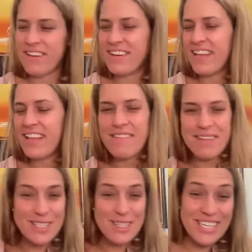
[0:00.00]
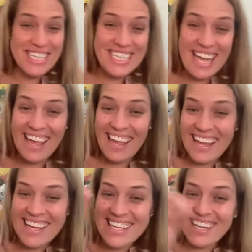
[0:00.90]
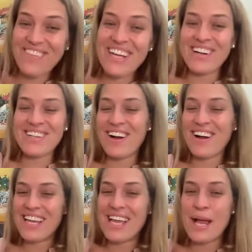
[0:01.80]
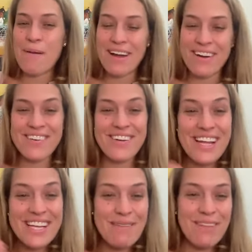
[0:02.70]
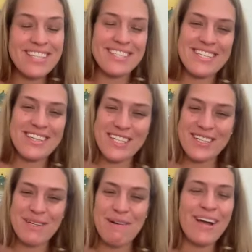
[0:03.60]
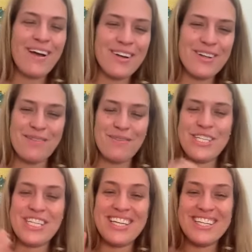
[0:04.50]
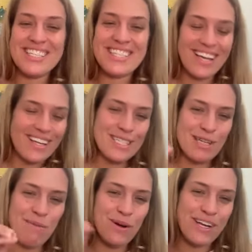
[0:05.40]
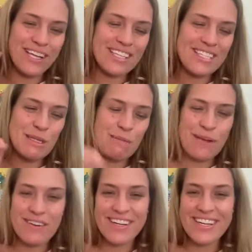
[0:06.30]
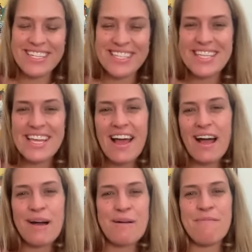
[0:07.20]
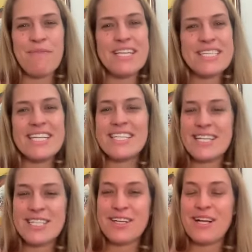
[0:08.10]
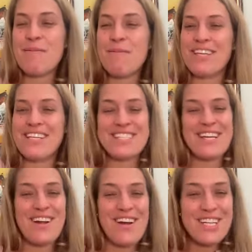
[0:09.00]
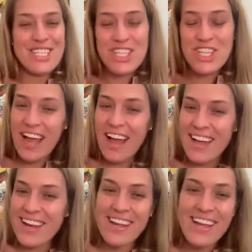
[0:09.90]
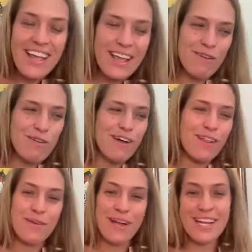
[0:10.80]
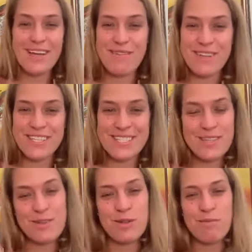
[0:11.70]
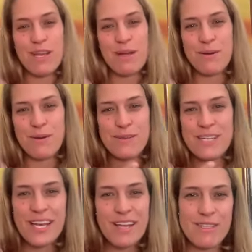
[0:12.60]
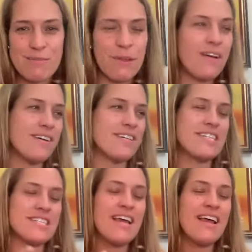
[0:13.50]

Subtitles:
it. I love it. So today we are talking about something that's near and dear to my heart, which is the customer experience. It's going to touch on a couple of things that Chad, if you follow any of his social media posts, any of his blogs,